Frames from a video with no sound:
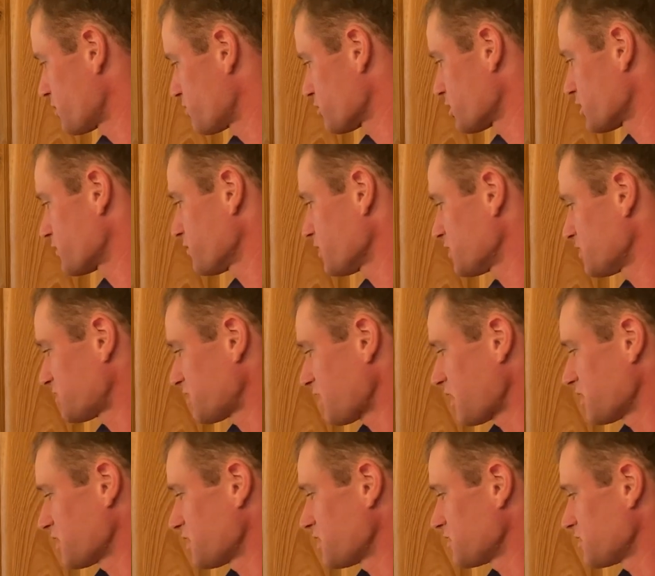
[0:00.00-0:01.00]
briefly say
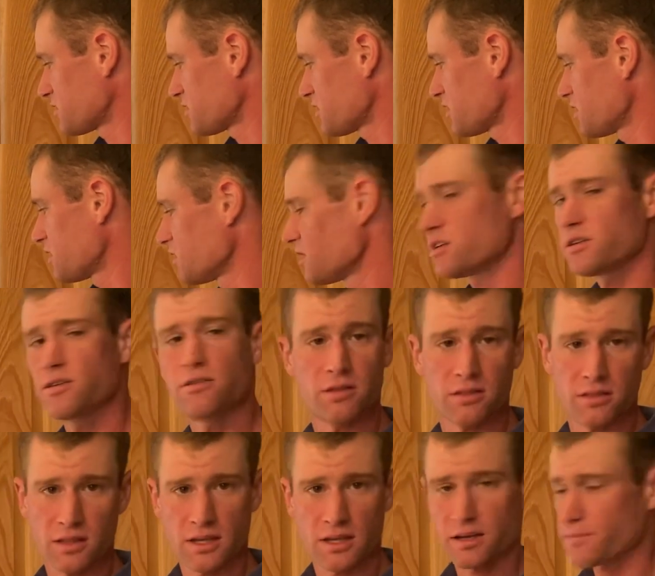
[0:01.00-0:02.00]
these. You can
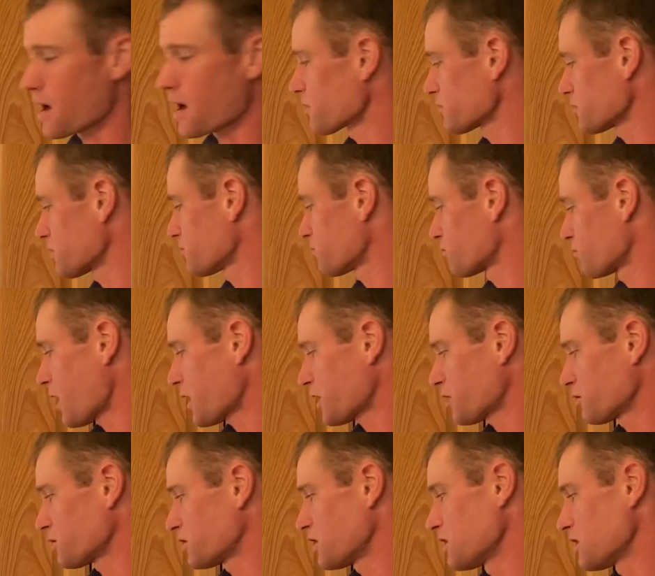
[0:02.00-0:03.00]
think about them.
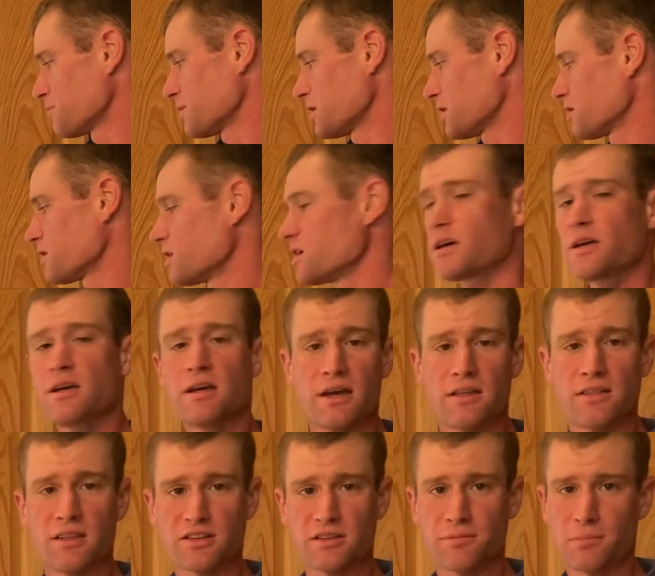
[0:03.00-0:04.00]
Record keeping,
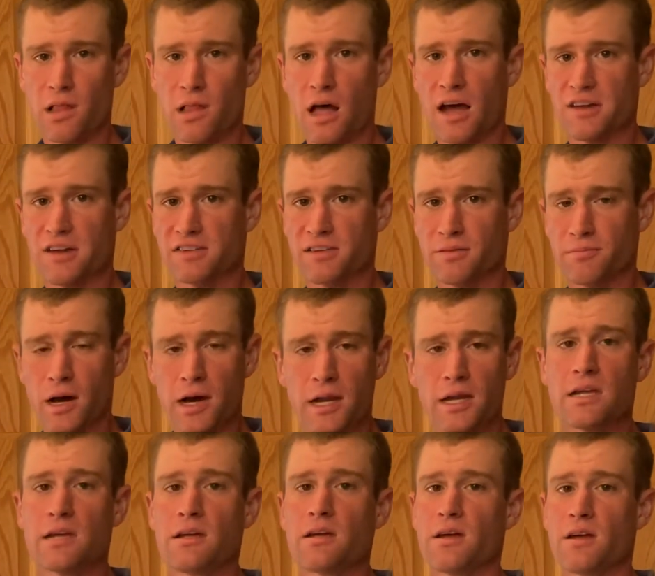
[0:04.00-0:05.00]
and this applies to
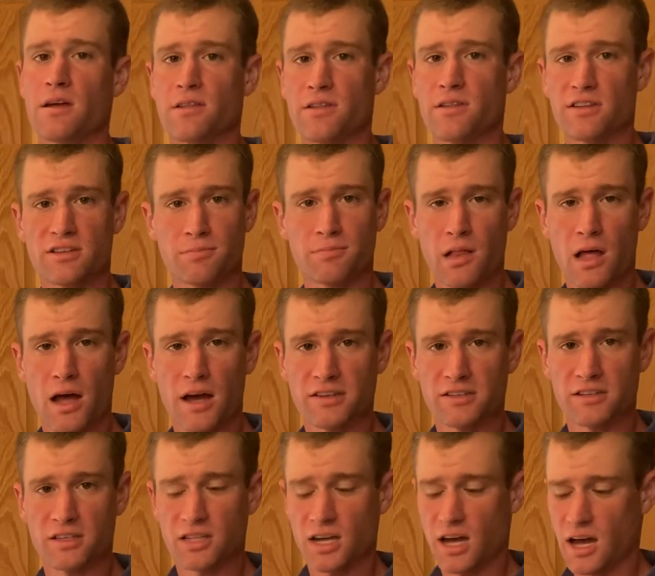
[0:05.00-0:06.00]
money, this applies
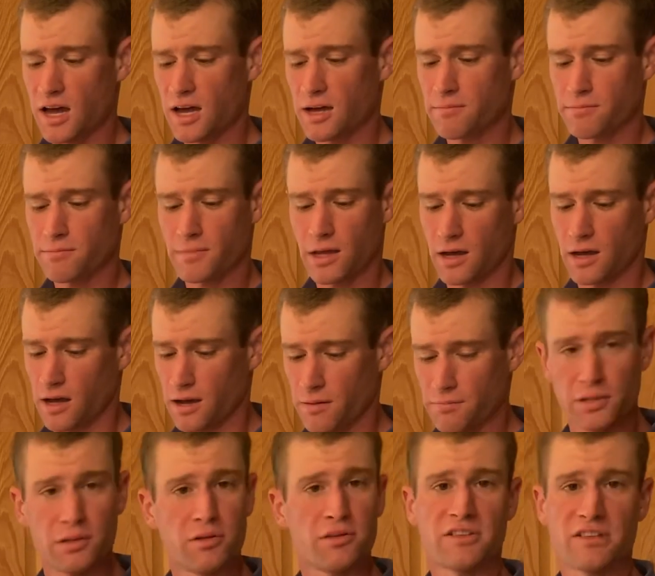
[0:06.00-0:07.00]
to time.
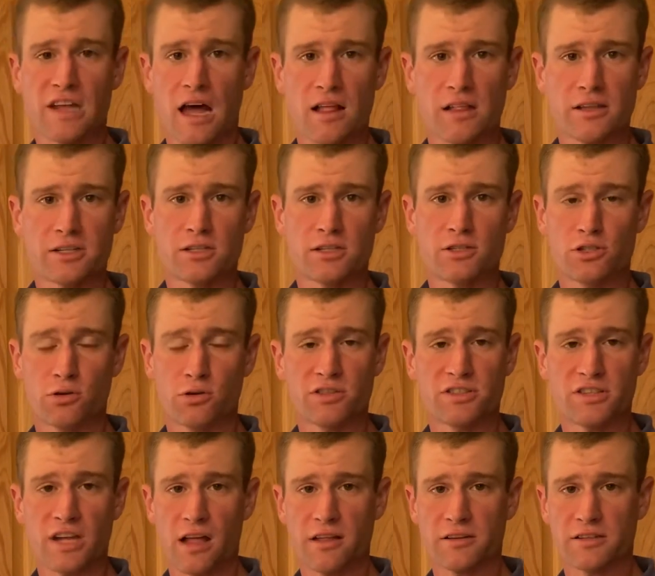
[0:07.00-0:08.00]
Bill Salatin, Joel
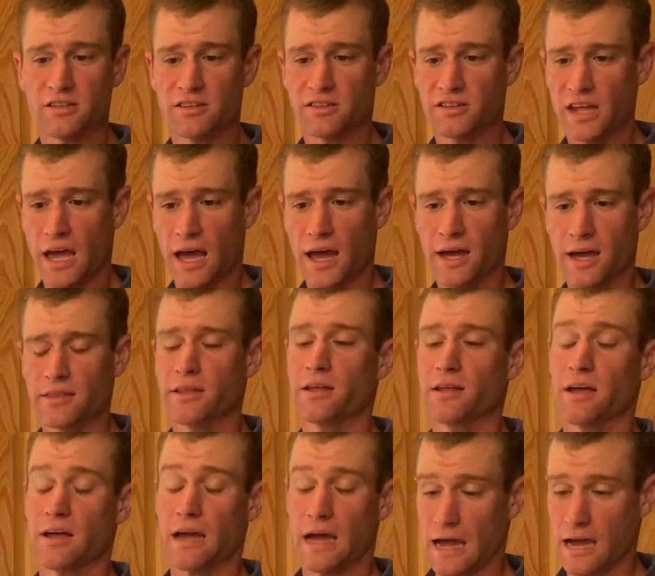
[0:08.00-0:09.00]
Salatin's dad,
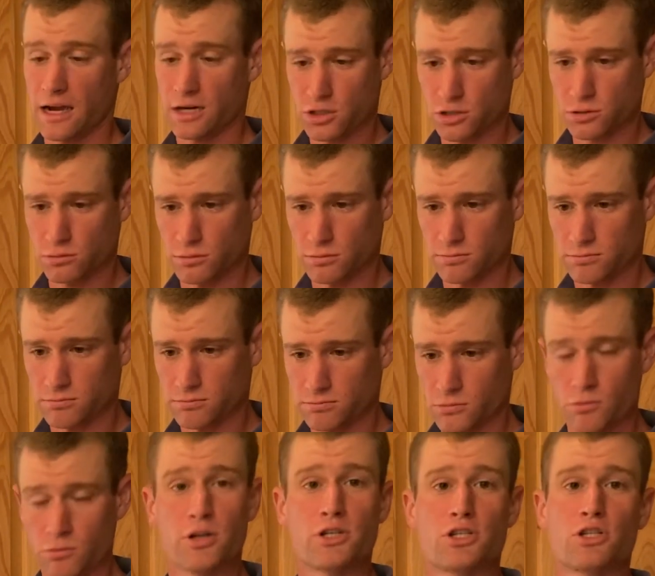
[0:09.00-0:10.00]
the actual
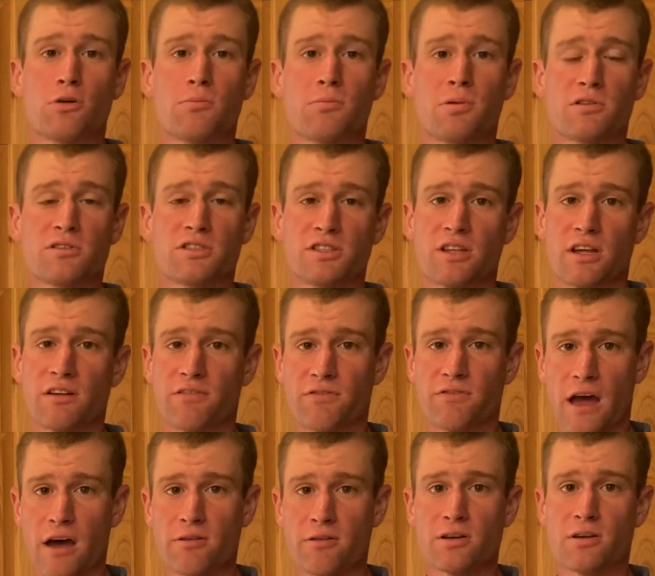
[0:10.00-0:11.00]
original person that
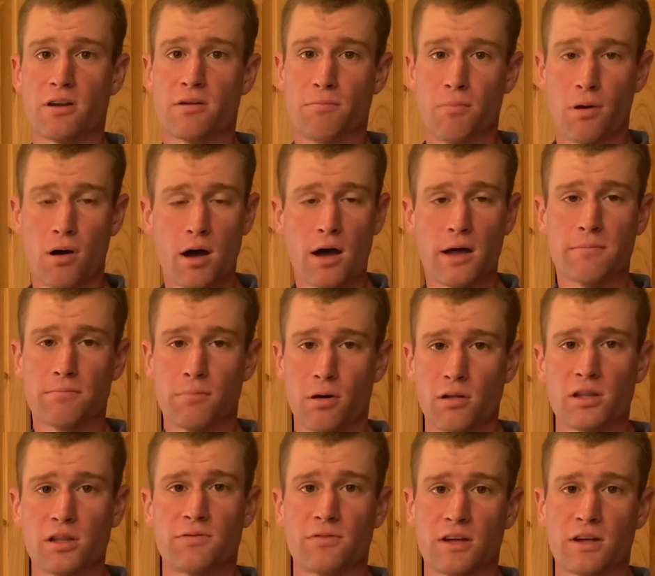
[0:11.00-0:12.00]
founded and bought
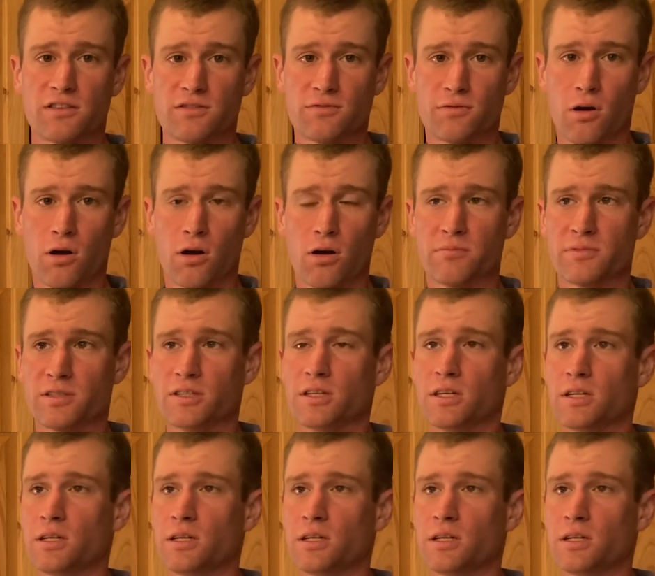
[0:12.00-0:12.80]
Polyface Farms